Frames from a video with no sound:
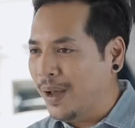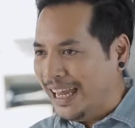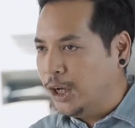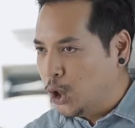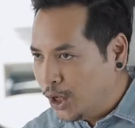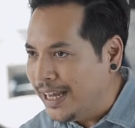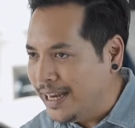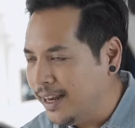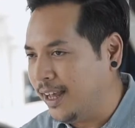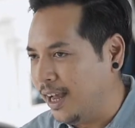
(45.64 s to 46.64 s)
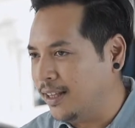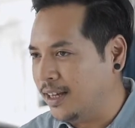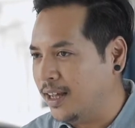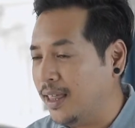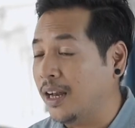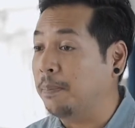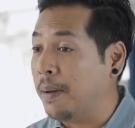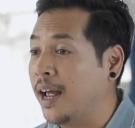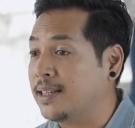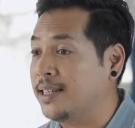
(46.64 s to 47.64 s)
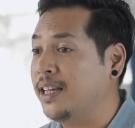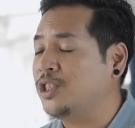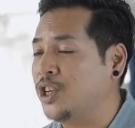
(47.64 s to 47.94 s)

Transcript: a good indicator that the pads need